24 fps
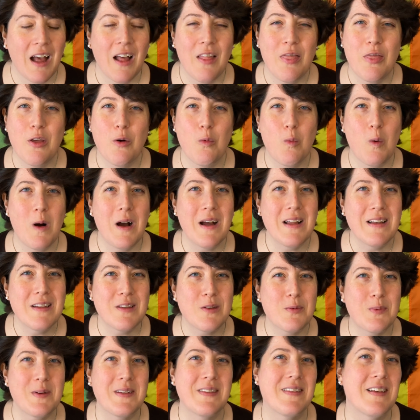The
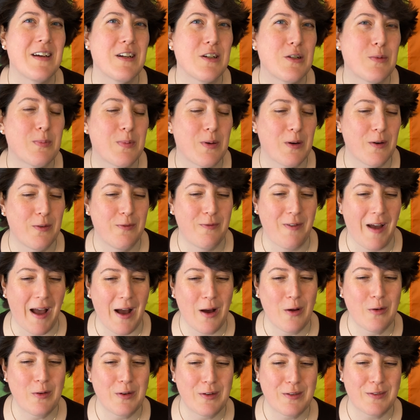ones with such
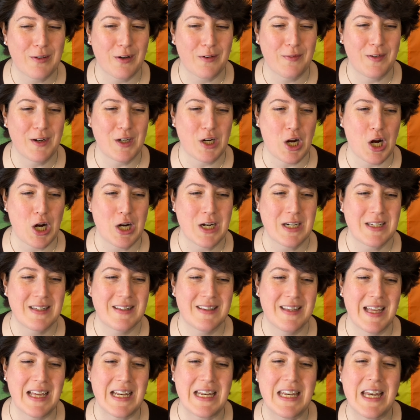profound servant hearts
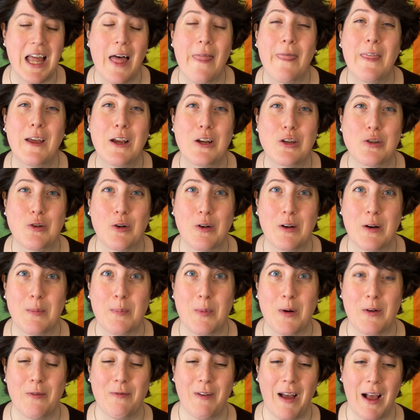that nothing short of
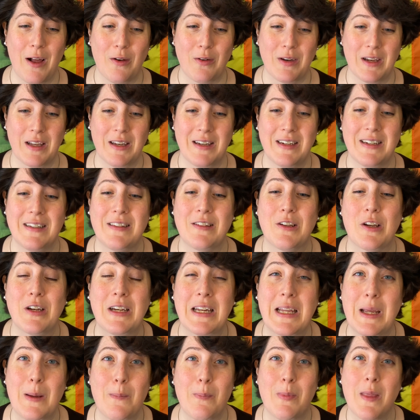profound illness could
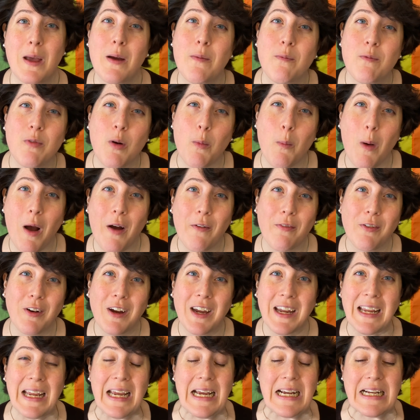keep them from
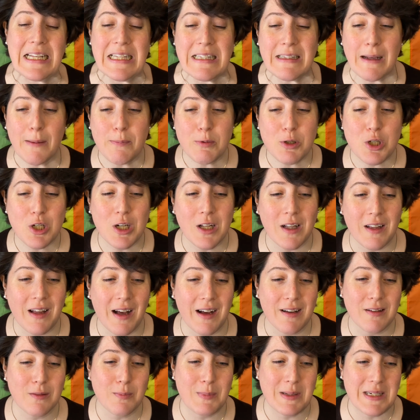offering exceptional
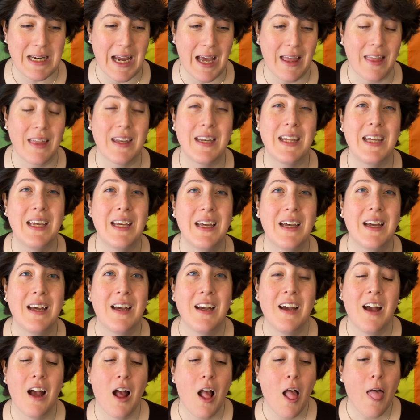hospitality.
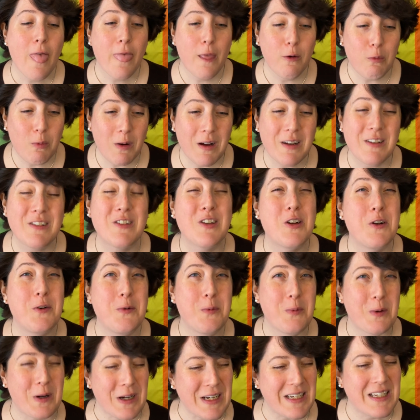The ones who
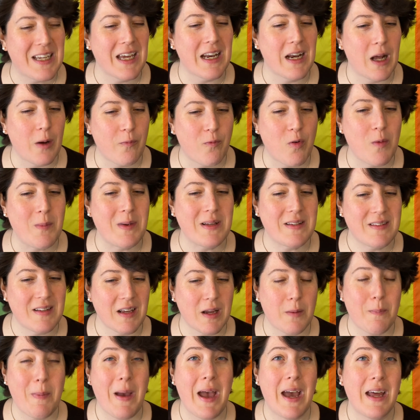would get up from a
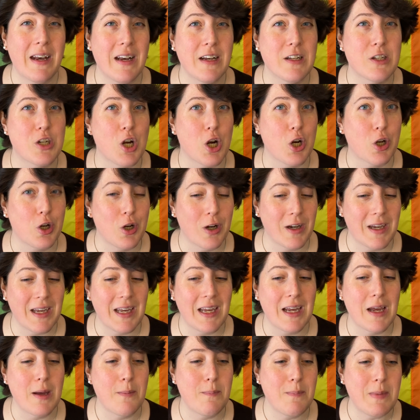sickbed and start
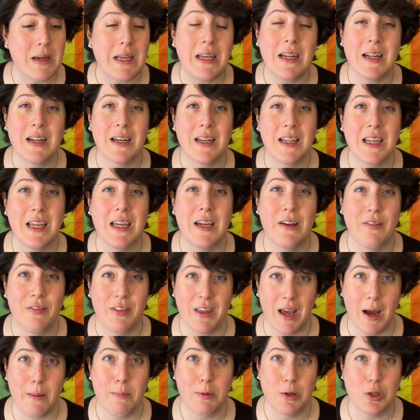cooking immediately if
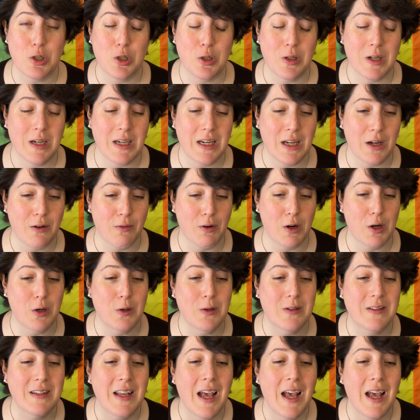the opportunity arose.